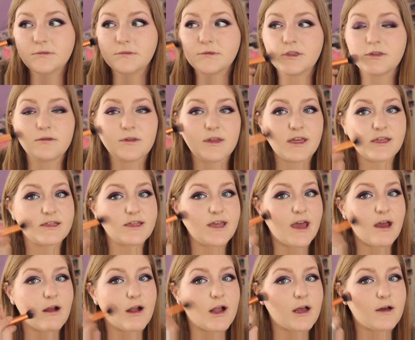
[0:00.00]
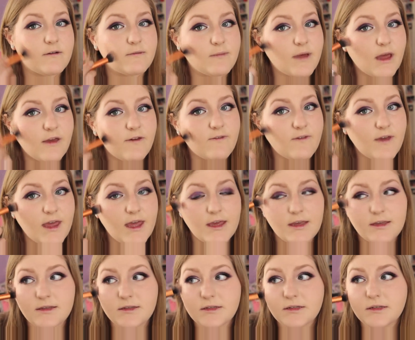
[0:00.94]
to this area of my
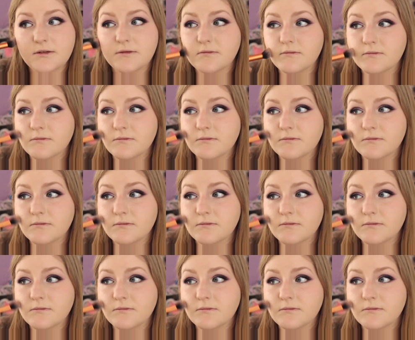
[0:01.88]
face.